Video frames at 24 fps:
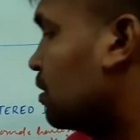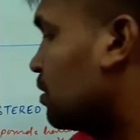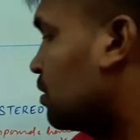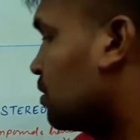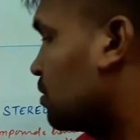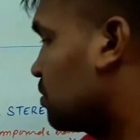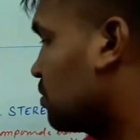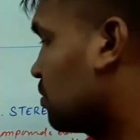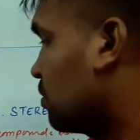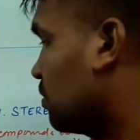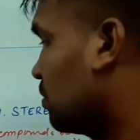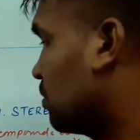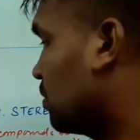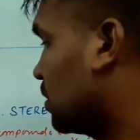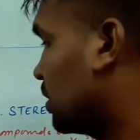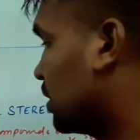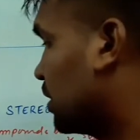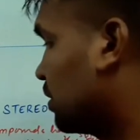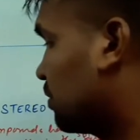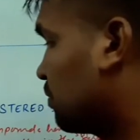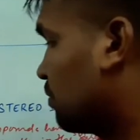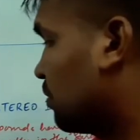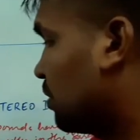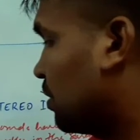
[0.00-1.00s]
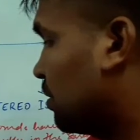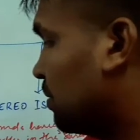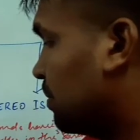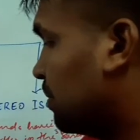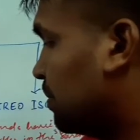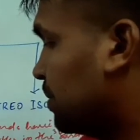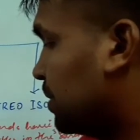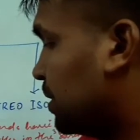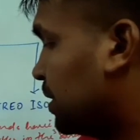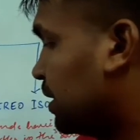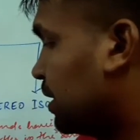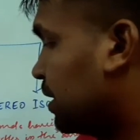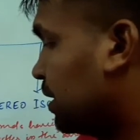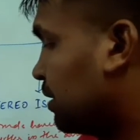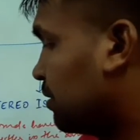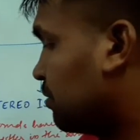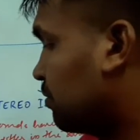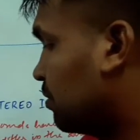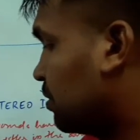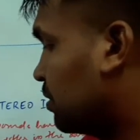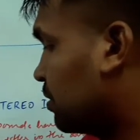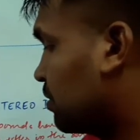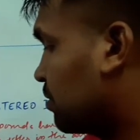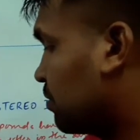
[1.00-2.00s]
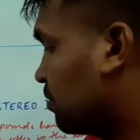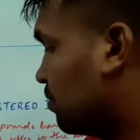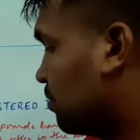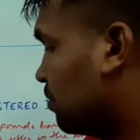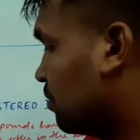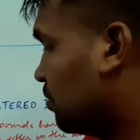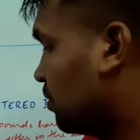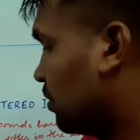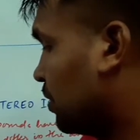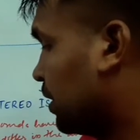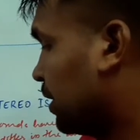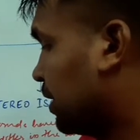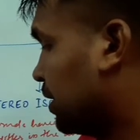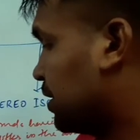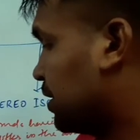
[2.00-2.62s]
So it will be equals to OH